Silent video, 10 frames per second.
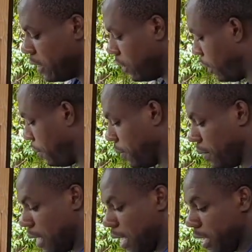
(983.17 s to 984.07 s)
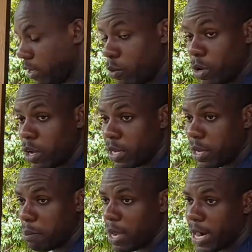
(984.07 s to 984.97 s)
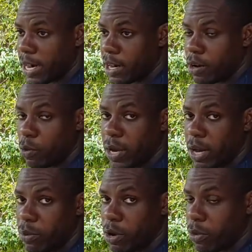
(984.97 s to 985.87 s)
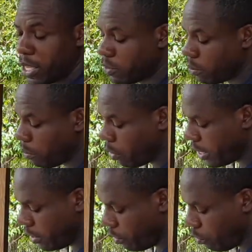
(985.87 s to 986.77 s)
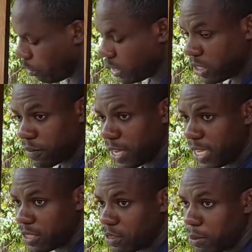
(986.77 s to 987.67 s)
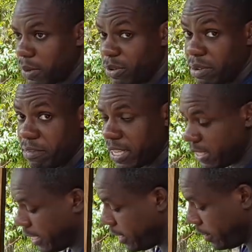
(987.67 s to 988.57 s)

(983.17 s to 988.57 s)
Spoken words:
it up and we're gonna mark where we're going to bore the holes for it to be riveted.